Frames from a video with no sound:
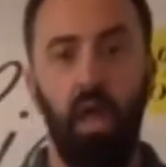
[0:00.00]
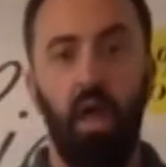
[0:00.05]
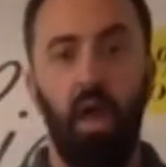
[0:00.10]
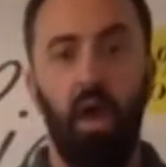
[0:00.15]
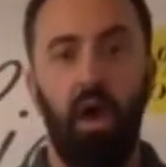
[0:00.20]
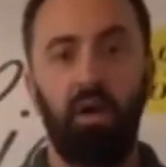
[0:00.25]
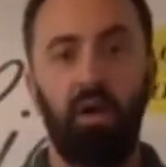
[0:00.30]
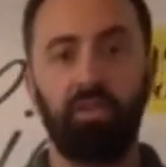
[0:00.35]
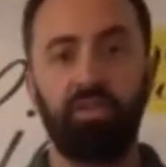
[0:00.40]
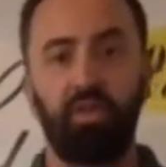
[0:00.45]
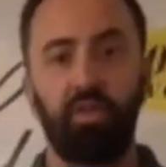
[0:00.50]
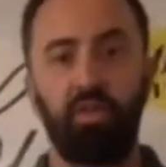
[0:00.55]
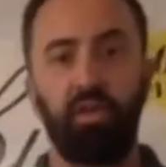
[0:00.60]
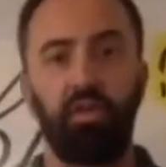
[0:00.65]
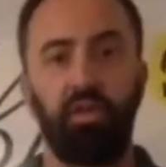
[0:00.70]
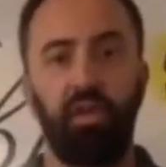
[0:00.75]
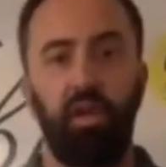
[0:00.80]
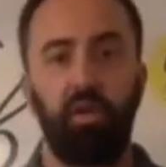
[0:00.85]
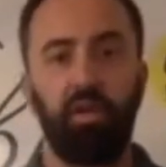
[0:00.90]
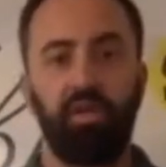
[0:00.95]
Also,
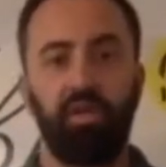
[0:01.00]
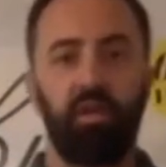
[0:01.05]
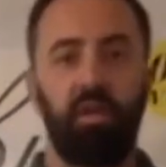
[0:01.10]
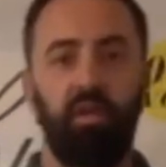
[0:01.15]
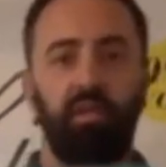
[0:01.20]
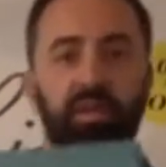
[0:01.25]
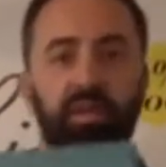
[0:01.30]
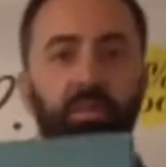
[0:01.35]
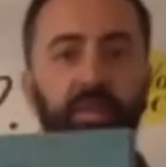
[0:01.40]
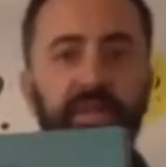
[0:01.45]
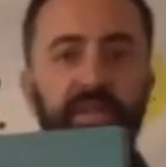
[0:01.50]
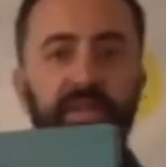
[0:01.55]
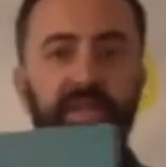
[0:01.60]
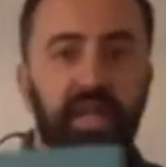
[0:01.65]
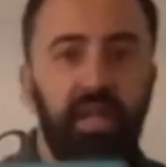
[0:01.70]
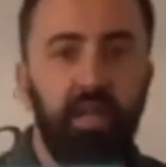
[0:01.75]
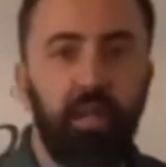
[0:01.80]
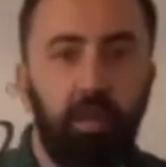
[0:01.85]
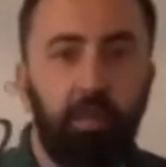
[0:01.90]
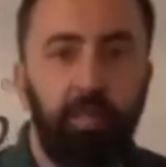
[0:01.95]
you'll notice on this
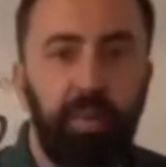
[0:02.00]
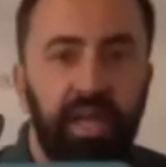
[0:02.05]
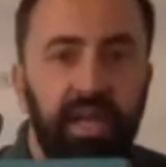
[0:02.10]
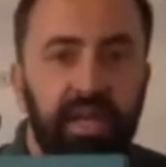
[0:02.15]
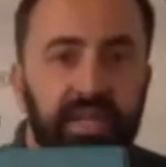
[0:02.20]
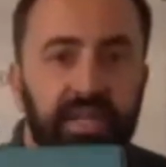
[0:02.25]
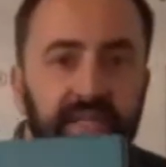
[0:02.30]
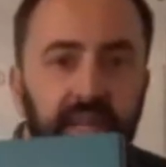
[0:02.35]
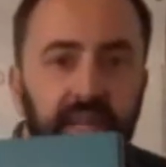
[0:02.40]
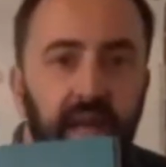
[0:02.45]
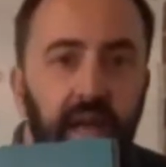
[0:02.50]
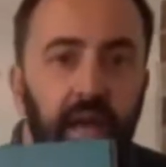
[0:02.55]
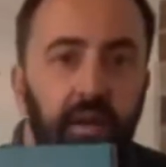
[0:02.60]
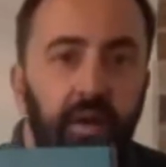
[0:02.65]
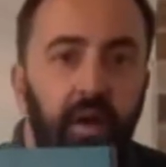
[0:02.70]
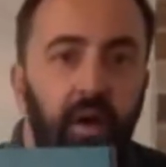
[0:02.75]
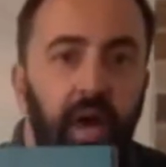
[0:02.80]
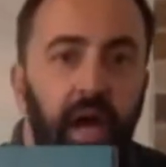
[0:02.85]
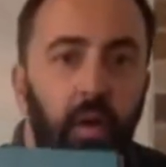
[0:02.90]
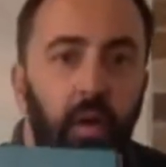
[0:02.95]
particular piece, I
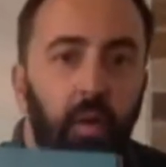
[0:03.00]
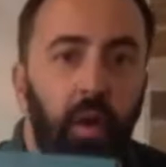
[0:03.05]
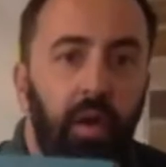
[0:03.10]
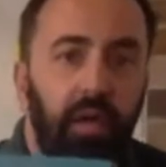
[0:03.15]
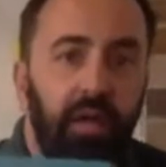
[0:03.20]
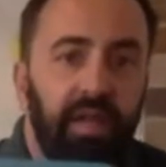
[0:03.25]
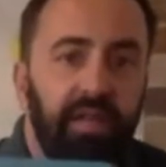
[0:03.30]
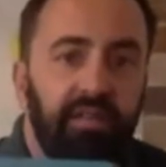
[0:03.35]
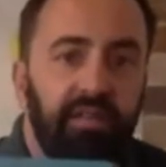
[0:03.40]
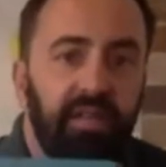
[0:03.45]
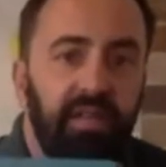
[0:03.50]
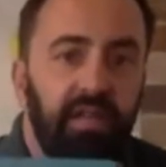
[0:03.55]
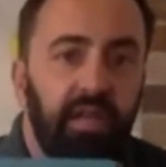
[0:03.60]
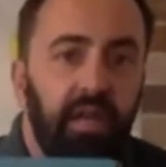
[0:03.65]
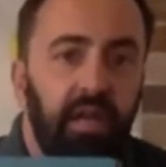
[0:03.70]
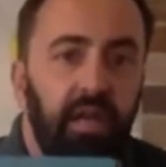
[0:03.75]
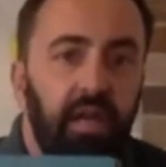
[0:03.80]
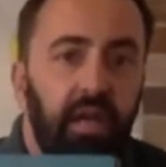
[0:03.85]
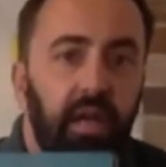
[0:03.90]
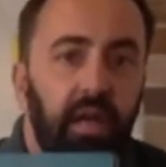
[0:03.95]
don't know how well that's
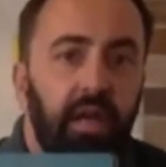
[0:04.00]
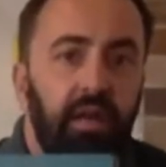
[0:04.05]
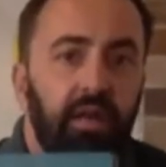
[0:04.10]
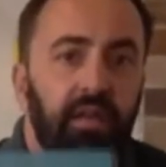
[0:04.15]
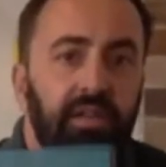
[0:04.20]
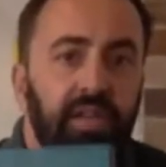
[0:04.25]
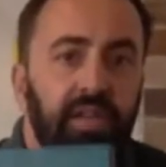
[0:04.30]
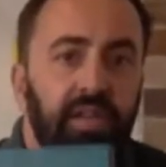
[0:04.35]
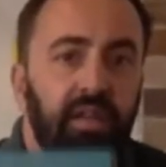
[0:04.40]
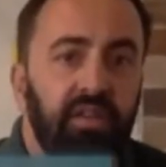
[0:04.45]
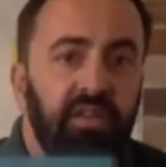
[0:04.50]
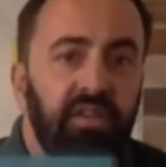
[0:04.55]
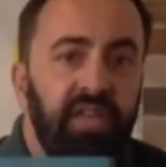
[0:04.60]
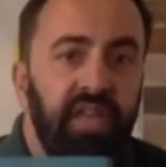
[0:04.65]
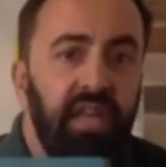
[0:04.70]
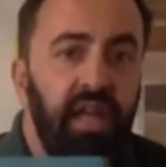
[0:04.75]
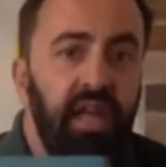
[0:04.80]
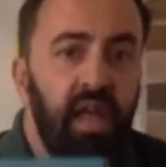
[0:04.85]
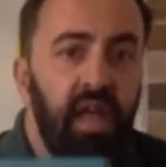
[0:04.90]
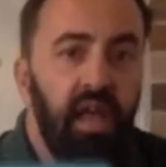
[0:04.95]
gonna, looks like you can
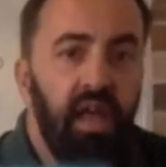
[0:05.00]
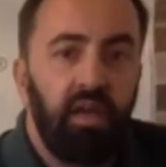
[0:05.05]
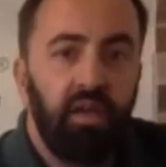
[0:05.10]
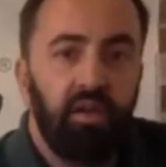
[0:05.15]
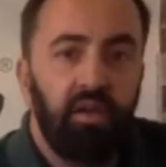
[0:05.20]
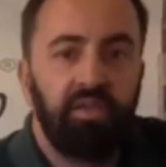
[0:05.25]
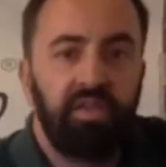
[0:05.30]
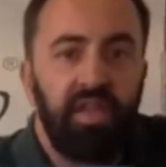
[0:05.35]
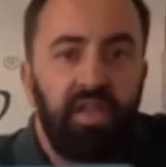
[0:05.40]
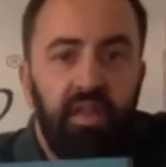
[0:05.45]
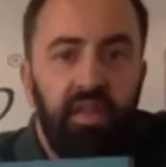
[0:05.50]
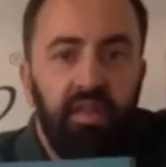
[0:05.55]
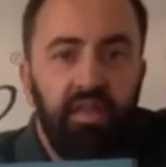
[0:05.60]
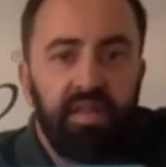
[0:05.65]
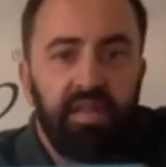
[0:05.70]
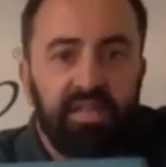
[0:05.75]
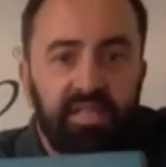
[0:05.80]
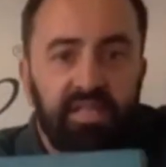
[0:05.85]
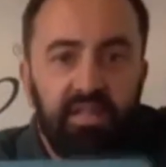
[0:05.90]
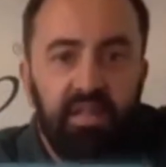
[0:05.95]
see it. You'll see that
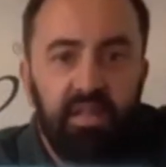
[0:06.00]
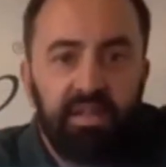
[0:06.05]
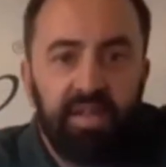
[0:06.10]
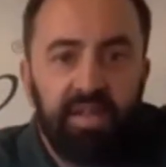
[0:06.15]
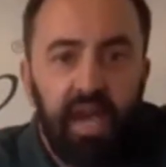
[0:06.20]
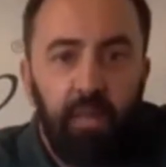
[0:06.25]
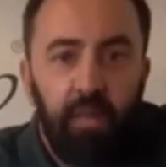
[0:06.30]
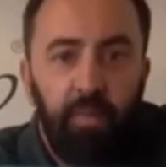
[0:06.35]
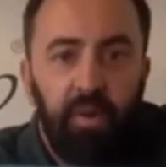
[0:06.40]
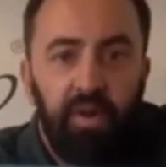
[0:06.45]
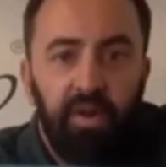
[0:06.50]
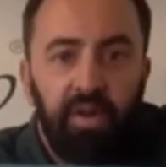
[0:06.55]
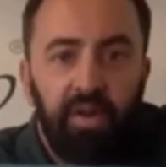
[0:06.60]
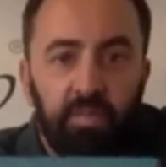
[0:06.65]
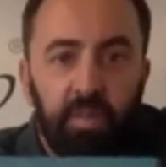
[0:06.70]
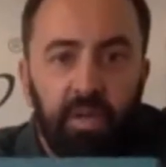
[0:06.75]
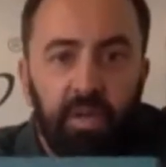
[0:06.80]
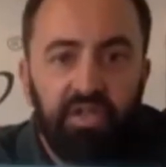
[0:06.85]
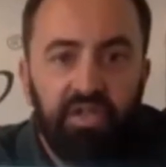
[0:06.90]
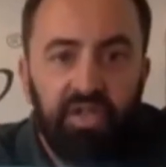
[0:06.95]
the top part
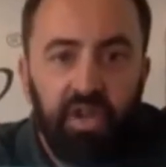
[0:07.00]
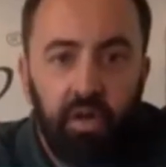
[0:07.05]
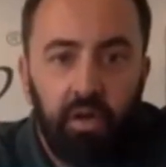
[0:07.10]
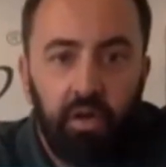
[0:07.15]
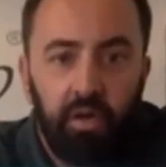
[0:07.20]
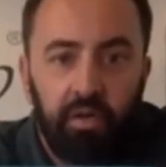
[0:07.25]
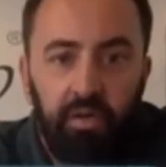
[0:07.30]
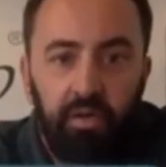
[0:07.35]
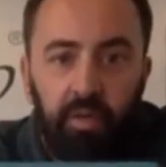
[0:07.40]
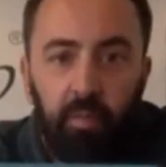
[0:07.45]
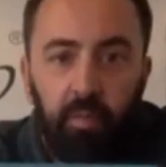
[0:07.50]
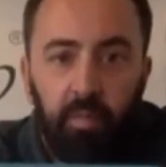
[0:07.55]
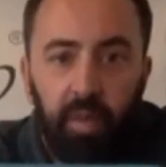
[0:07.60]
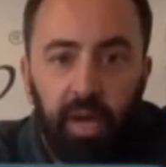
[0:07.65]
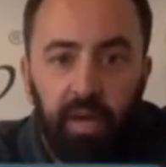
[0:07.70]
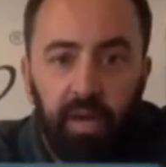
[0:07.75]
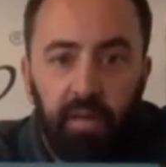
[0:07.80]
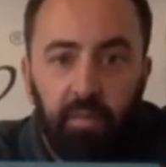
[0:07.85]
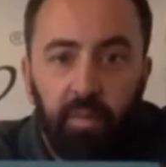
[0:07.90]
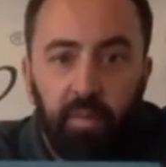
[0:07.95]
is much darker than the
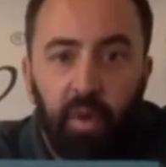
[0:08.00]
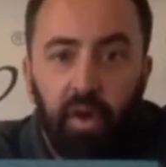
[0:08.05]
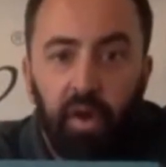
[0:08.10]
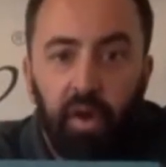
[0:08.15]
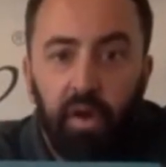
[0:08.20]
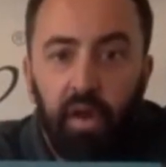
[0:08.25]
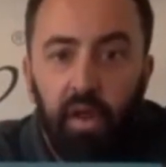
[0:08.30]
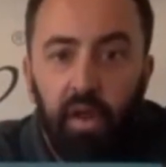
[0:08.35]
bottom part.